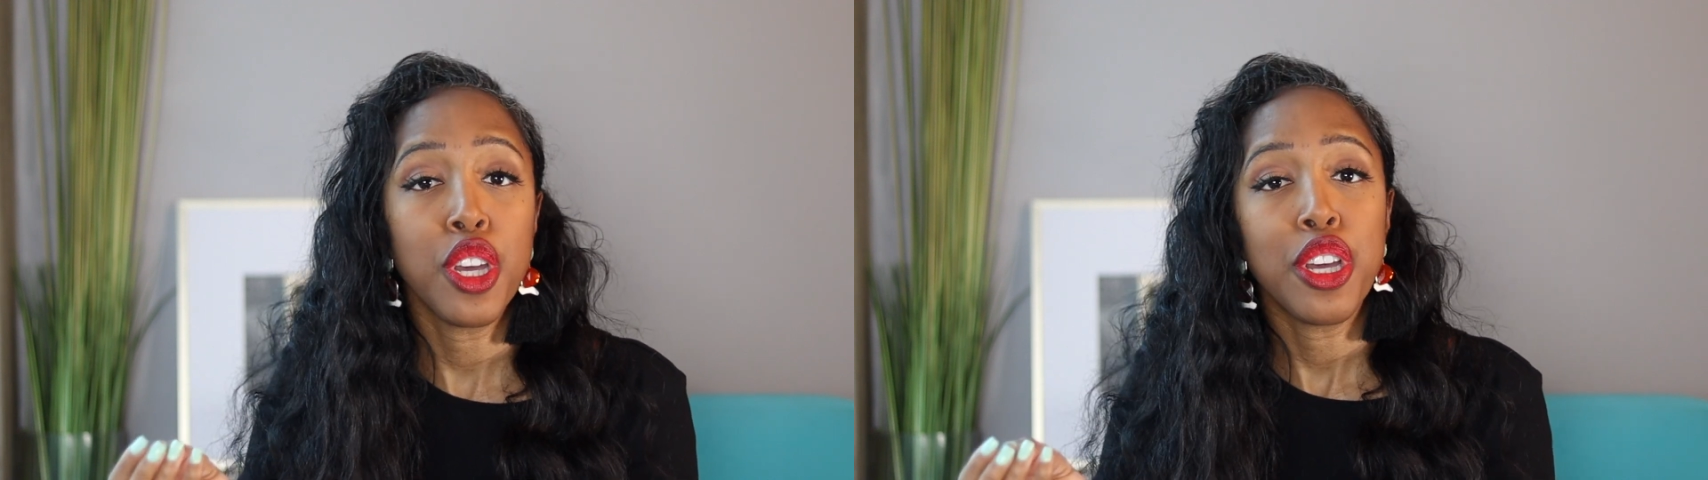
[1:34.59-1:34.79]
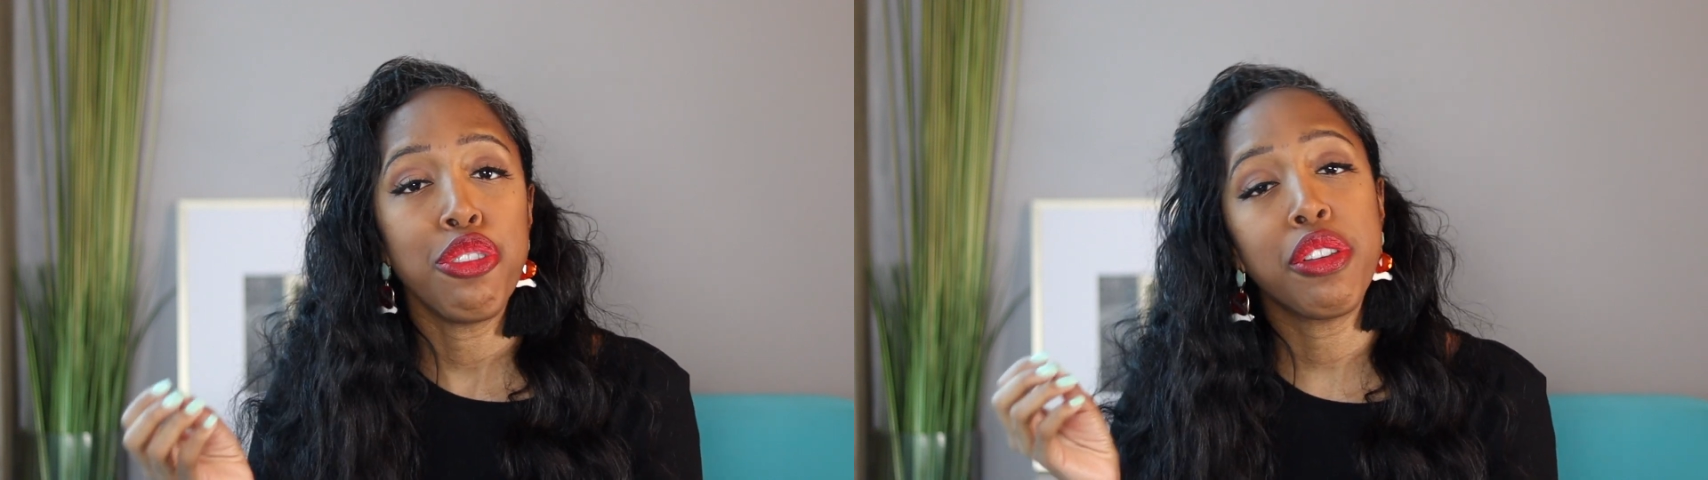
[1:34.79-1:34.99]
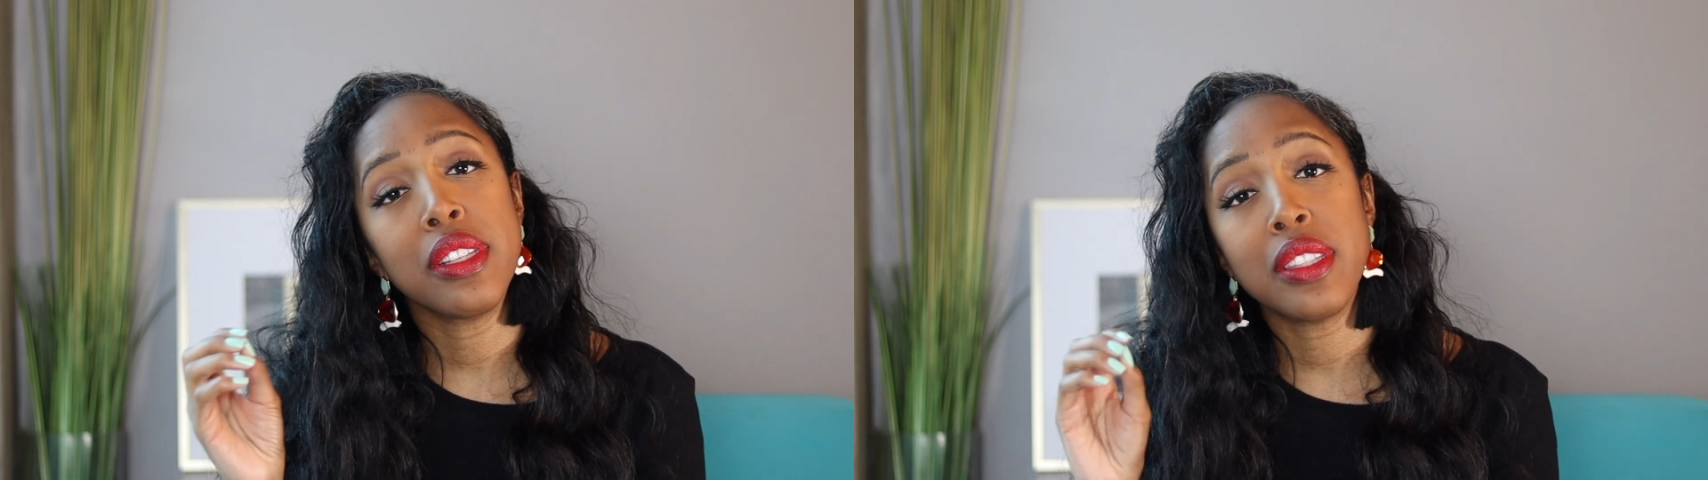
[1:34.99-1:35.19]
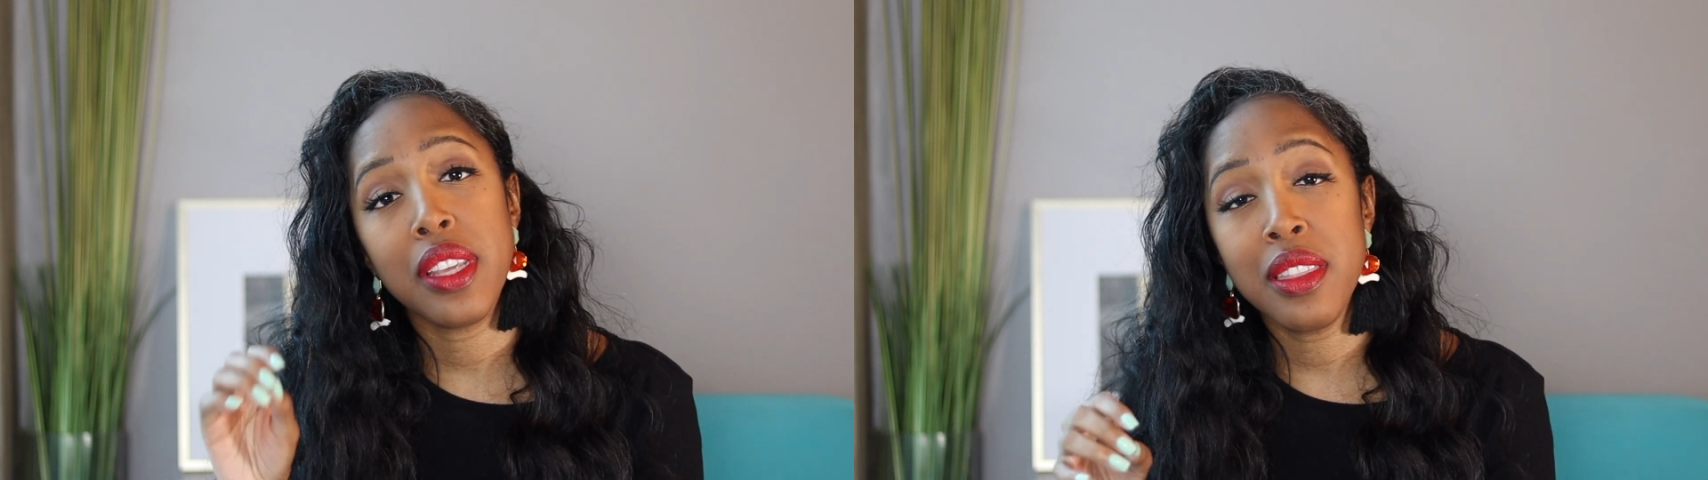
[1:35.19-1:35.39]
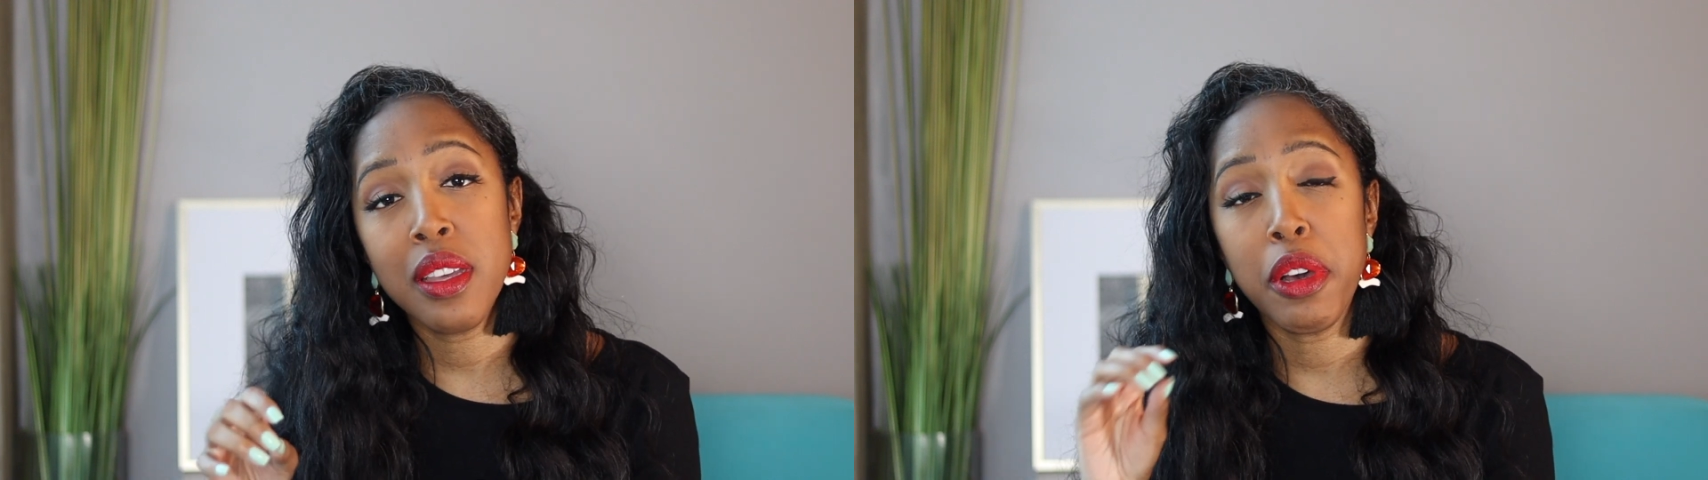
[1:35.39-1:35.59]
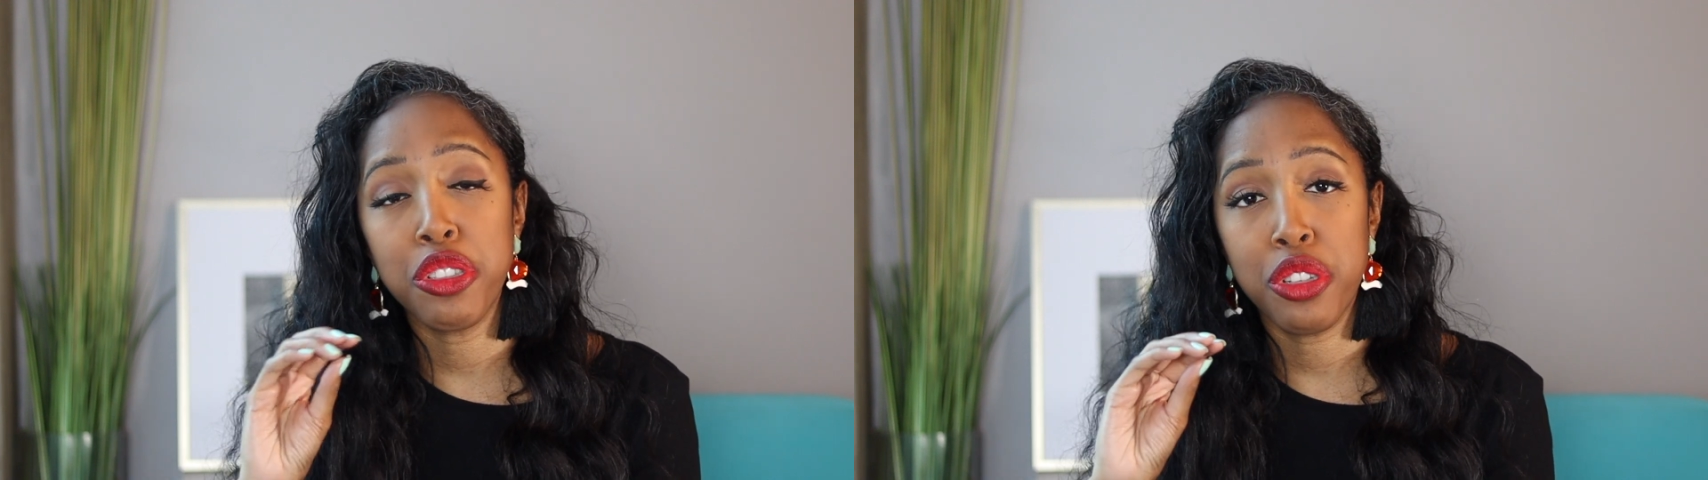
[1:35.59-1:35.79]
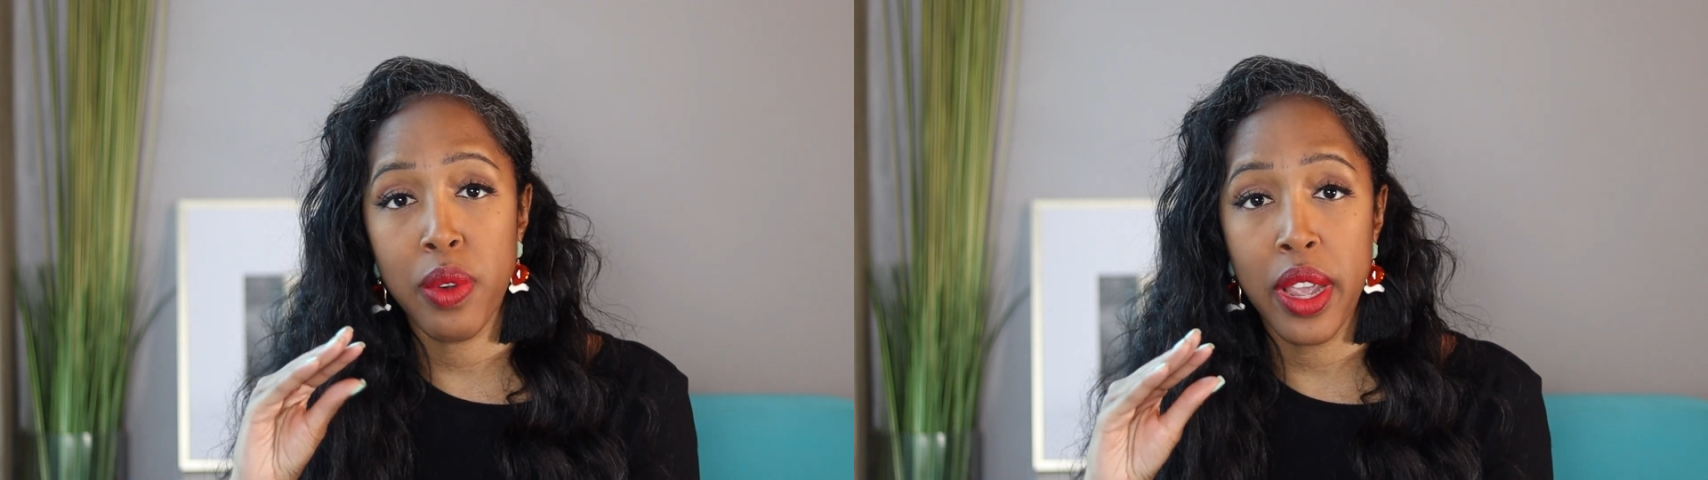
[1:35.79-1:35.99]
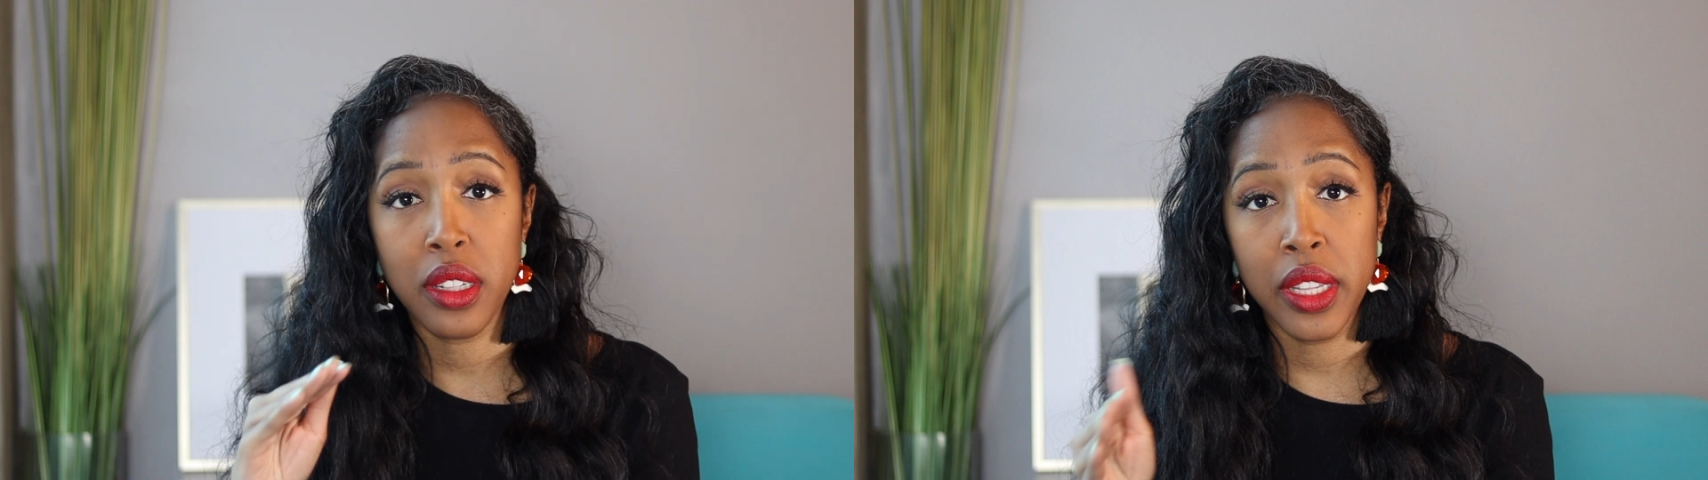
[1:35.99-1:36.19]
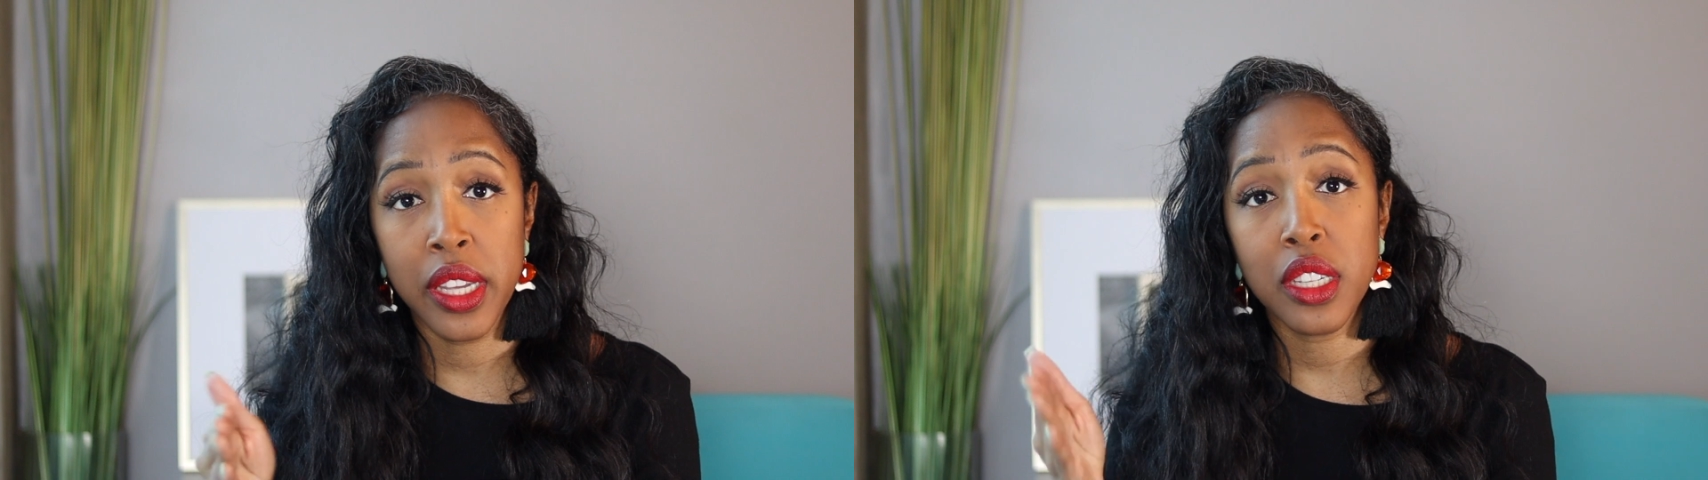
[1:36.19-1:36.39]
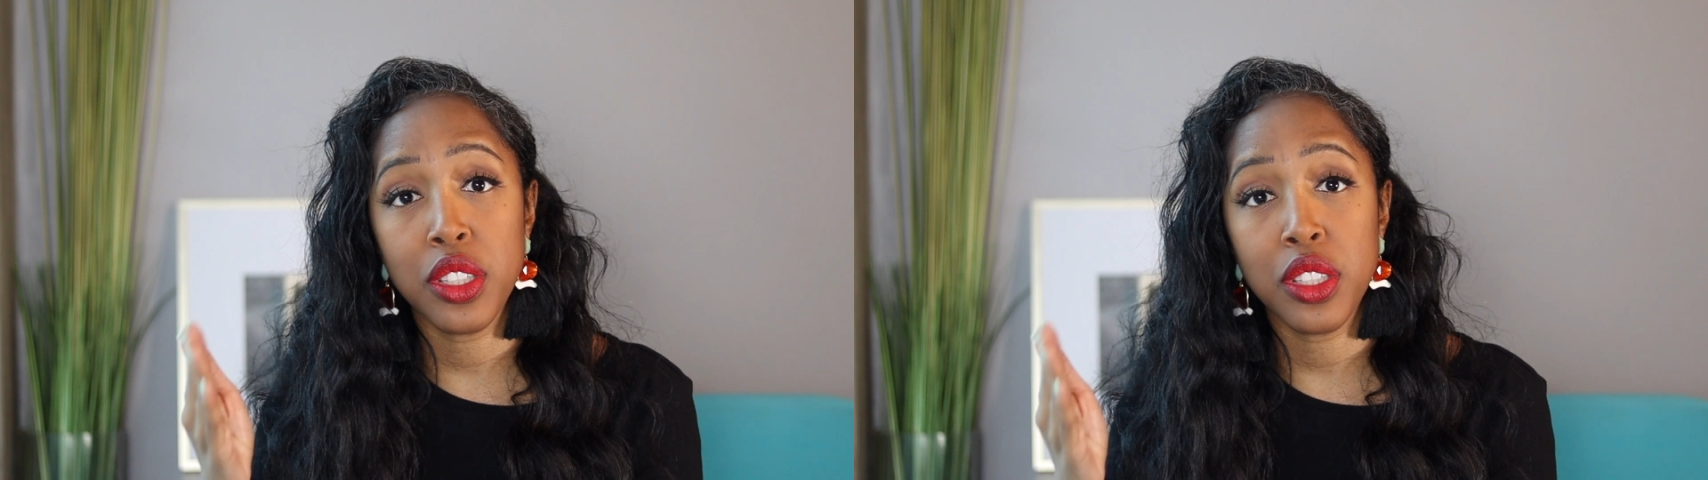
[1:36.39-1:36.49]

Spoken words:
you can send them a direct link